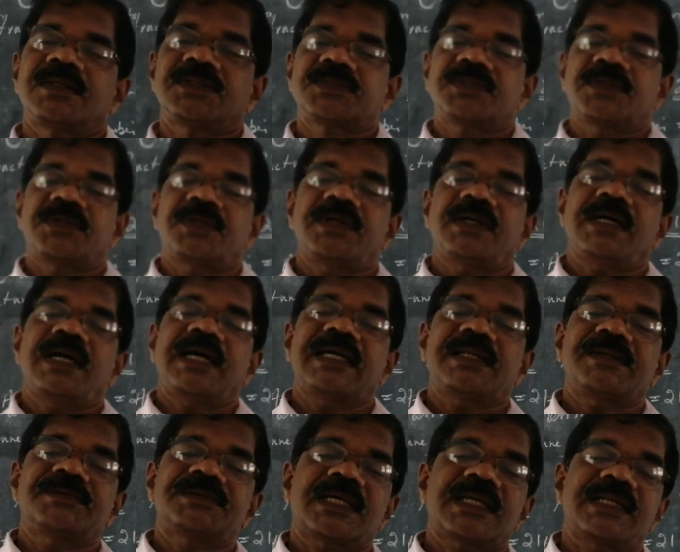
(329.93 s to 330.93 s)
So,
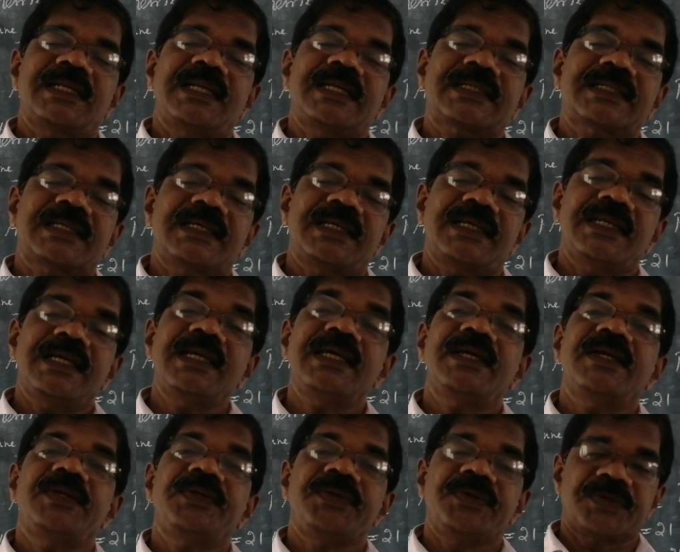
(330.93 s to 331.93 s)
atoms are
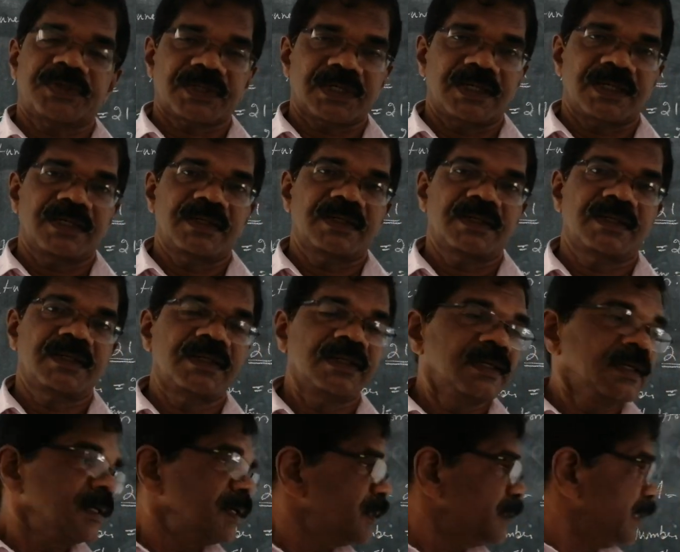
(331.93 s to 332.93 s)
electrically neutral.
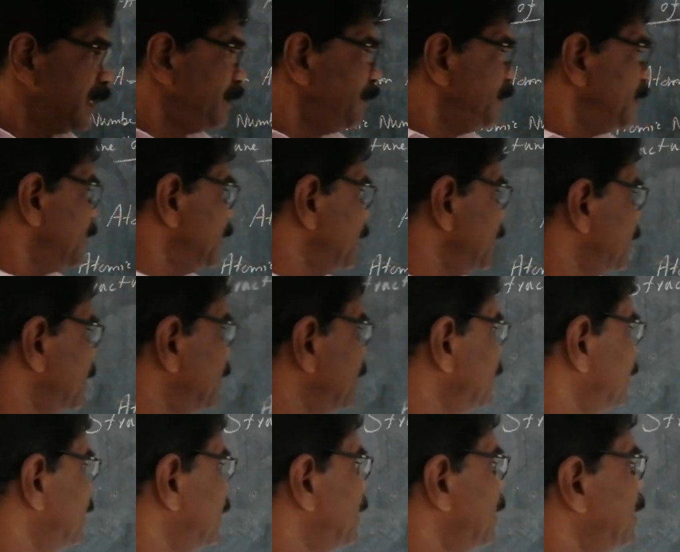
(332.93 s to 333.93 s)
Then we can
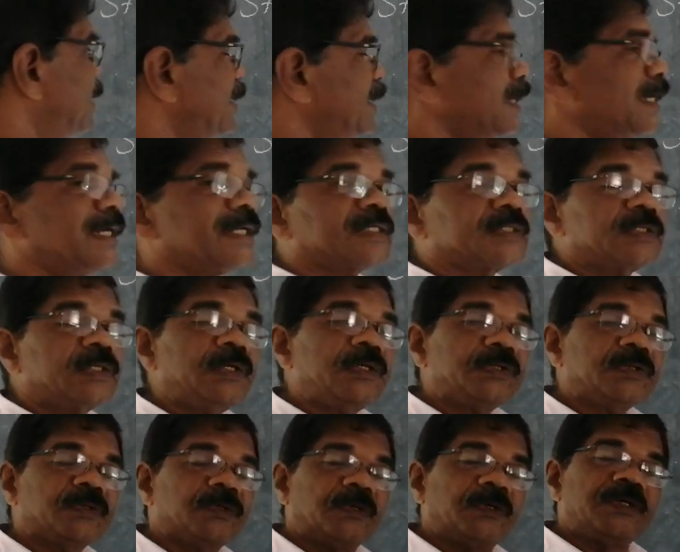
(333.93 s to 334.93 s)
write the electron
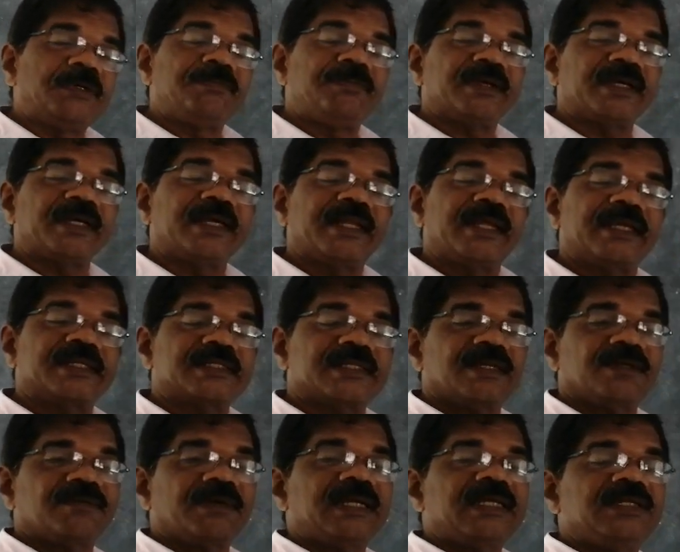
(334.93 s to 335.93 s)
configuration.
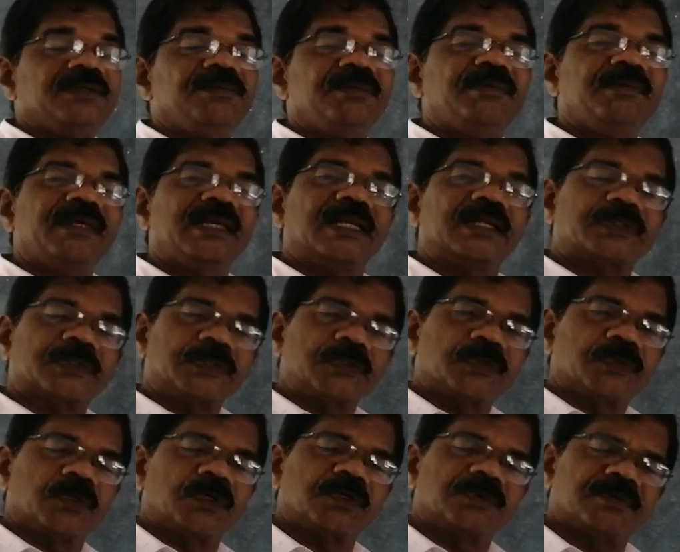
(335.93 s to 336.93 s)
What do you mean electron
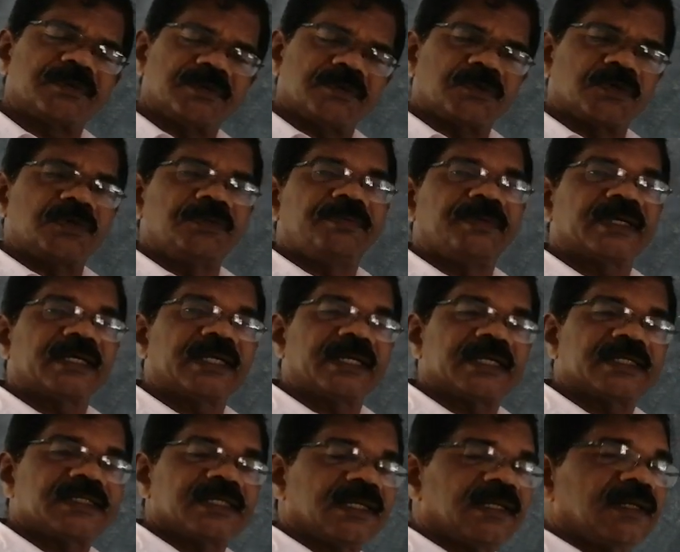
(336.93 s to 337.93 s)

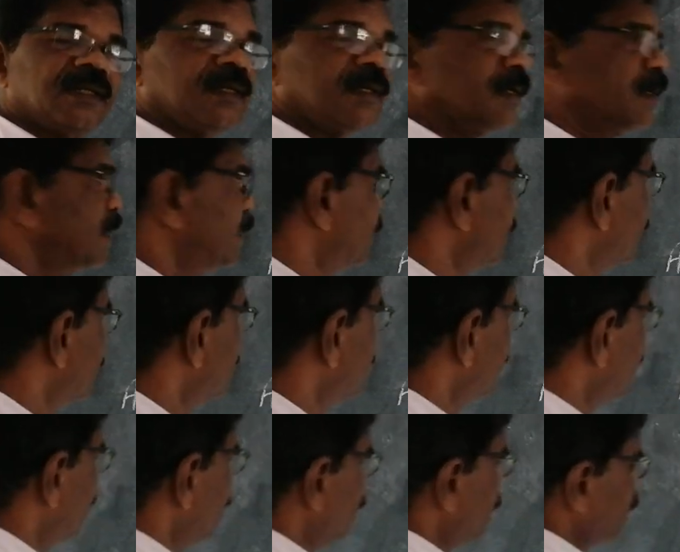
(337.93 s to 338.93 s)
configuration?
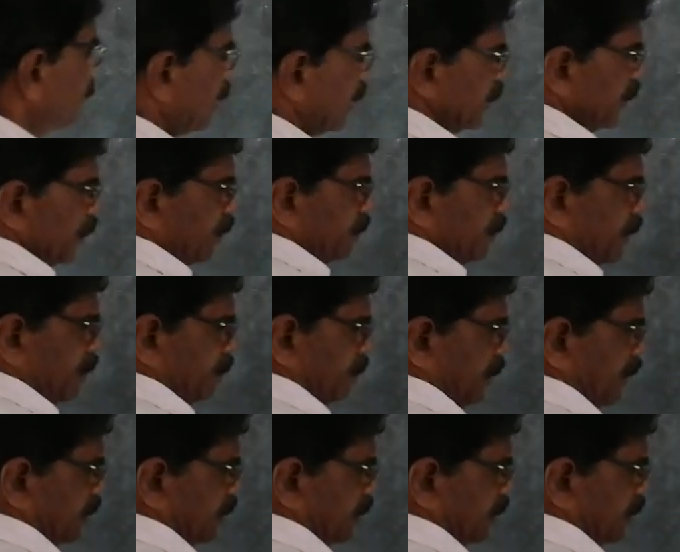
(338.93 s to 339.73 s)
What do you mean